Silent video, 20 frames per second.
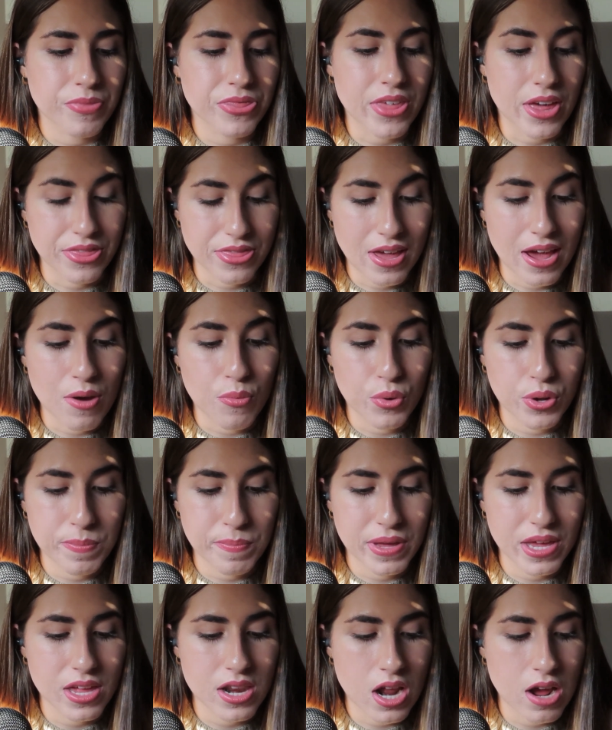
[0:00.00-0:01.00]
that that
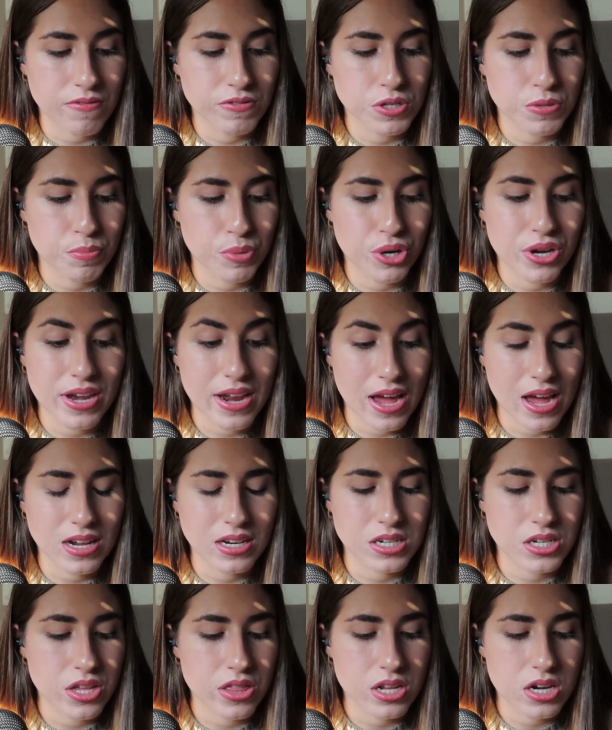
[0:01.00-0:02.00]
would be enough to put an
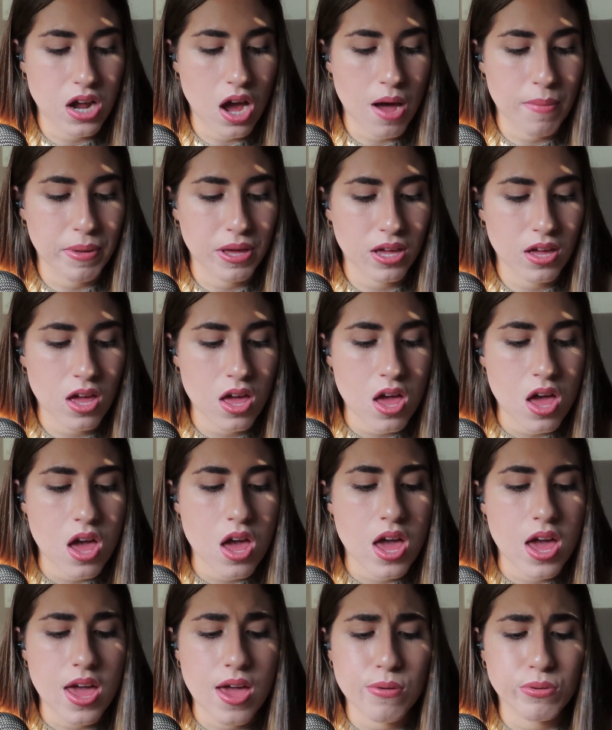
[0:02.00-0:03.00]
end to the topic.
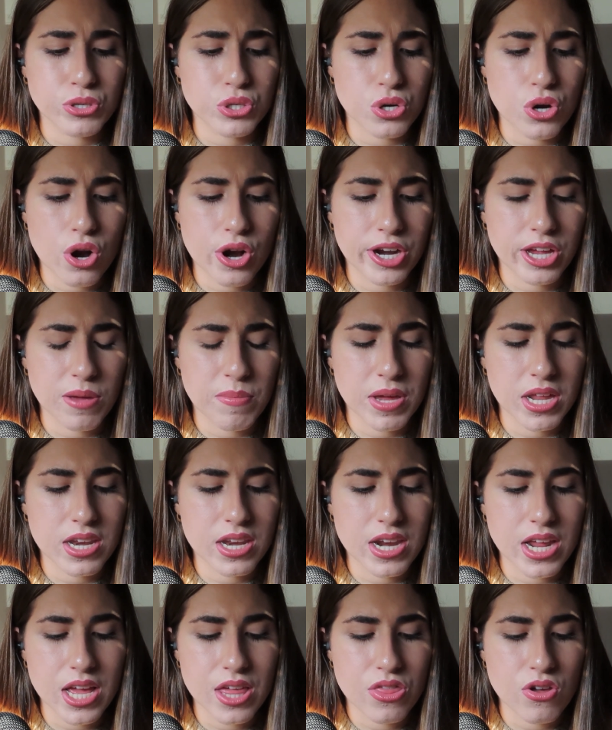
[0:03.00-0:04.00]
It was an argument
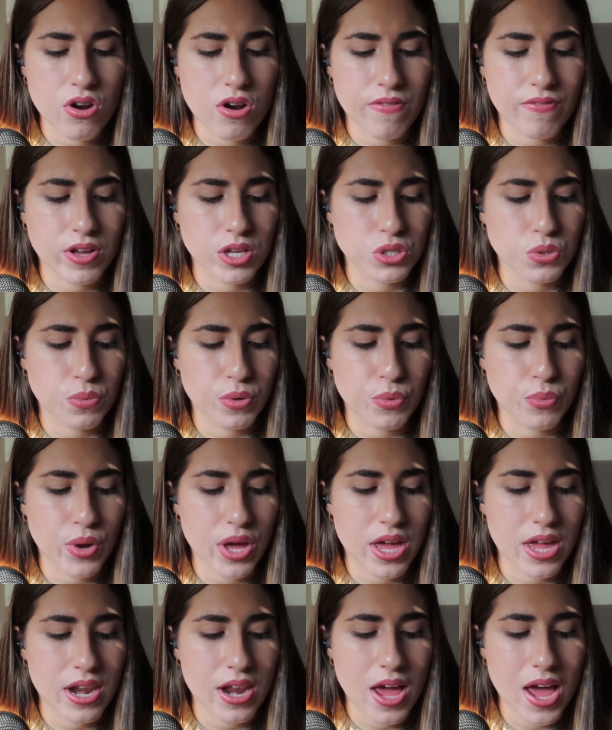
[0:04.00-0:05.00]
neither of us would
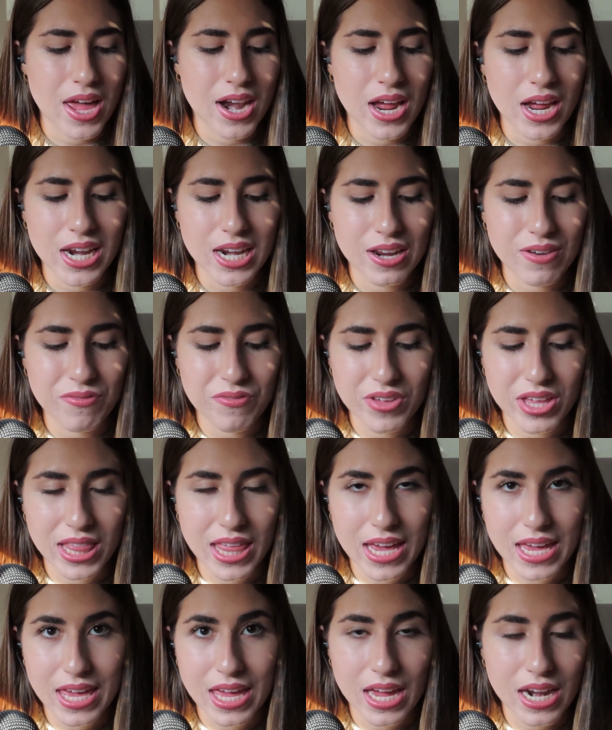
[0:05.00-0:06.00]
win, and I didn't feel like